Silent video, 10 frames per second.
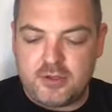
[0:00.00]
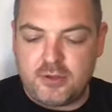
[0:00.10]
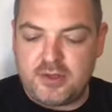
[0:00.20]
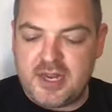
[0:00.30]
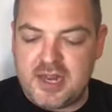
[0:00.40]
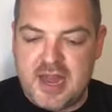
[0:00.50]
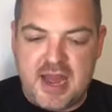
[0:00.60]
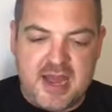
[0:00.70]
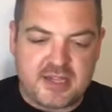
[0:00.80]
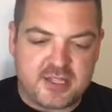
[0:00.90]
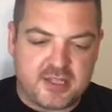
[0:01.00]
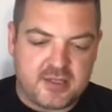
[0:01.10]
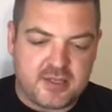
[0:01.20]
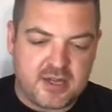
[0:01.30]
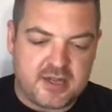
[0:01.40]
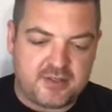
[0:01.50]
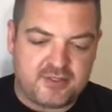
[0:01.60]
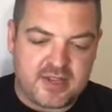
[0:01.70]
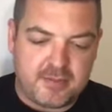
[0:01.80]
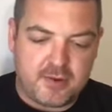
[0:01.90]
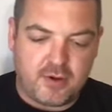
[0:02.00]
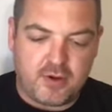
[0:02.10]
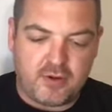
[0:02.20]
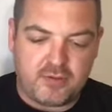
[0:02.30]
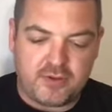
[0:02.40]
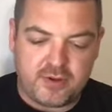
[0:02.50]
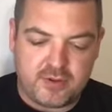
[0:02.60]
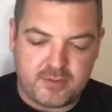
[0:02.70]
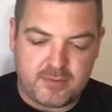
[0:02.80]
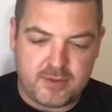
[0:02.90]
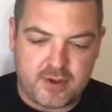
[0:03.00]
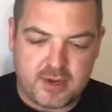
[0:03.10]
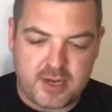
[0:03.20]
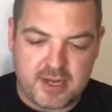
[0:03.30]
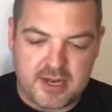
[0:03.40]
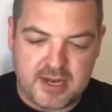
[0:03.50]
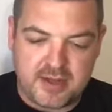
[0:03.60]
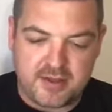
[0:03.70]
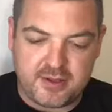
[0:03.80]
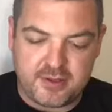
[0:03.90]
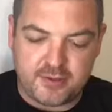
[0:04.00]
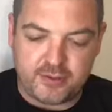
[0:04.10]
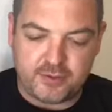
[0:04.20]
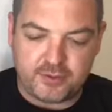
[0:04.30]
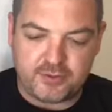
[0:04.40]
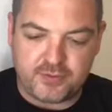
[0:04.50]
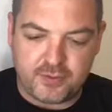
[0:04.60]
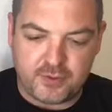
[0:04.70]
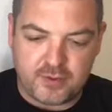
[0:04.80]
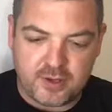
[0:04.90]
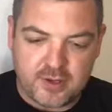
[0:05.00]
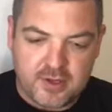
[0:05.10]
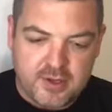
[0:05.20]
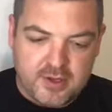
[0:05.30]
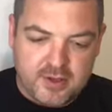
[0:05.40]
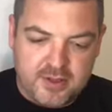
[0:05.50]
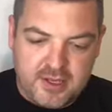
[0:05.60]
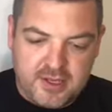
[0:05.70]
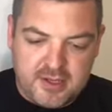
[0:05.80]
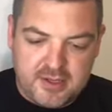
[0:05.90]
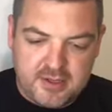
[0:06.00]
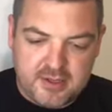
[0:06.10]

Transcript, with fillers: looking at some of my other thoughts for the